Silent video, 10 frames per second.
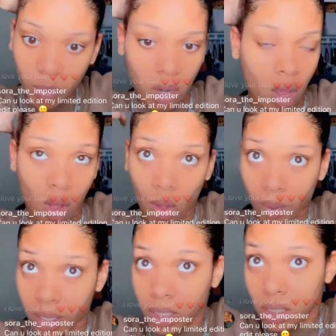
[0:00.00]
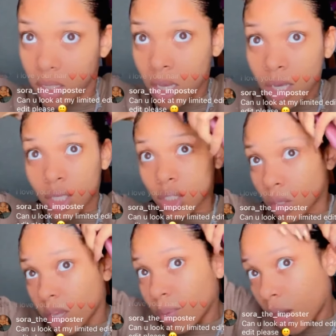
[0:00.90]
but not always. So
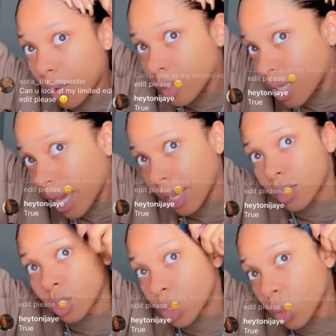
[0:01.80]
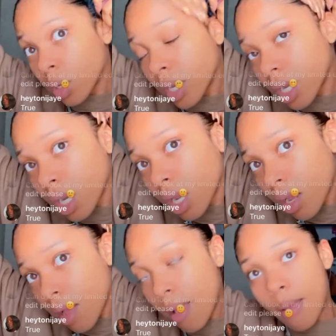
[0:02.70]
he probably can't join
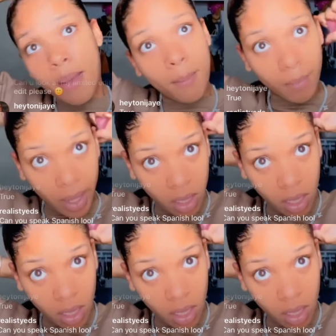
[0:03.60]
my